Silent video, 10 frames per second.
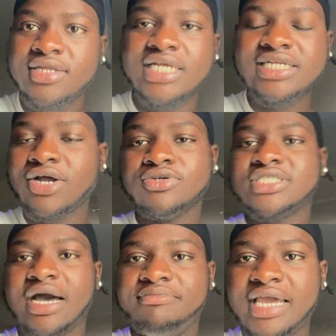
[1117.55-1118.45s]
That's not gonna
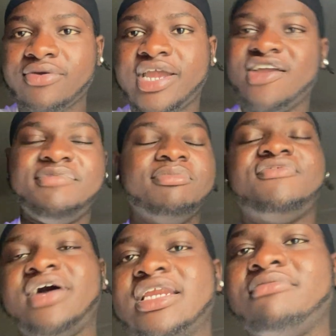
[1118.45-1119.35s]
stop me. I don't care if people
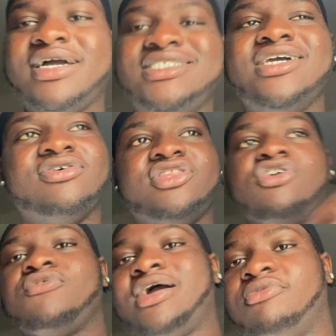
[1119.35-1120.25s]
find out my channel and
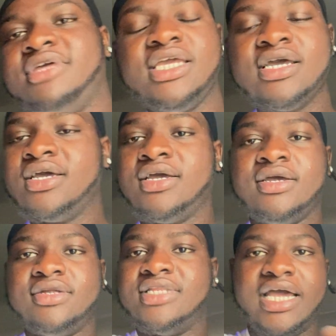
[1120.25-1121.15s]
they're around me.
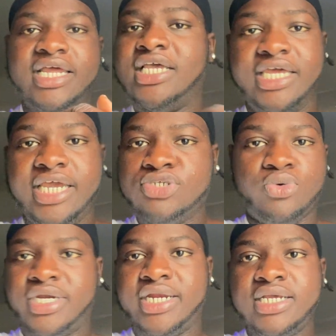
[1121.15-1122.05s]
That it is
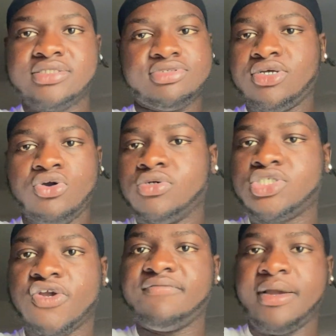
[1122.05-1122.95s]
what it is. I'm still gonna
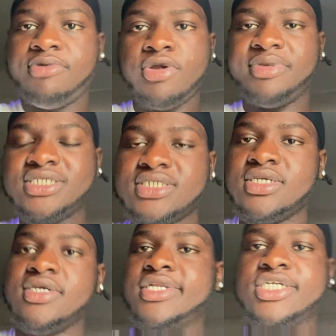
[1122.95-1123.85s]
serve my purpose.
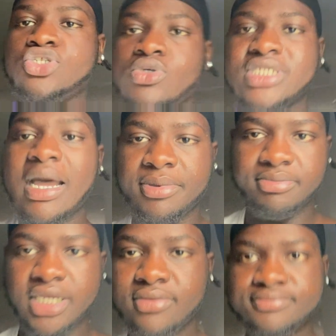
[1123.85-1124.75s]
There's no stopping
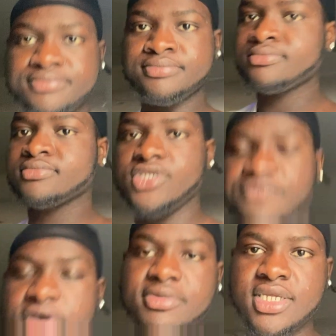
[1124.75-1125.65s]
me. You
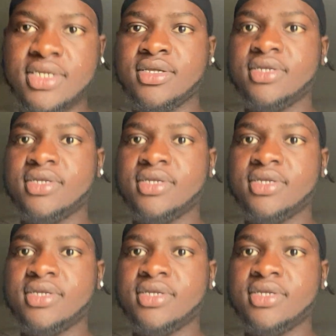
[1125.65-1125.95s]
feel me?